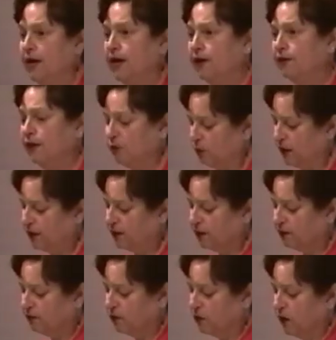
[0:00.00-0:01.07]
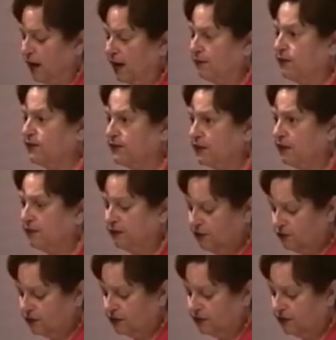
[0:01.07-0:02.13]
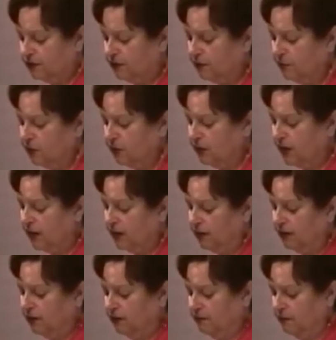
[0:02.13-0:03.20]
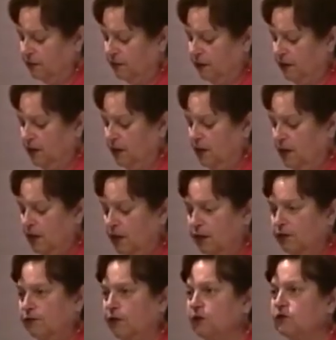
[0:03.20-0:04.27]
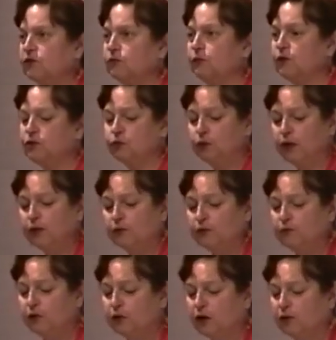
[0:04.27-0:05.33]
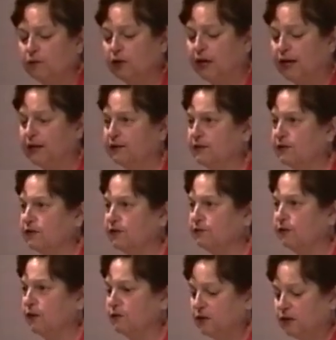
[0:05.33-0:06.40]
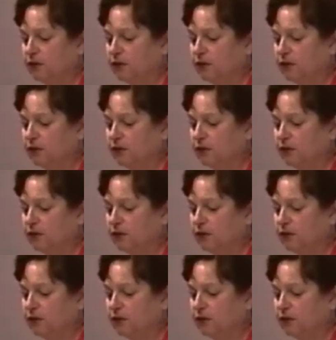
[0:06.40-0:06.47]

and that we therefore have a self-interest in communicating them. The vote to which we would put our plans is the vote of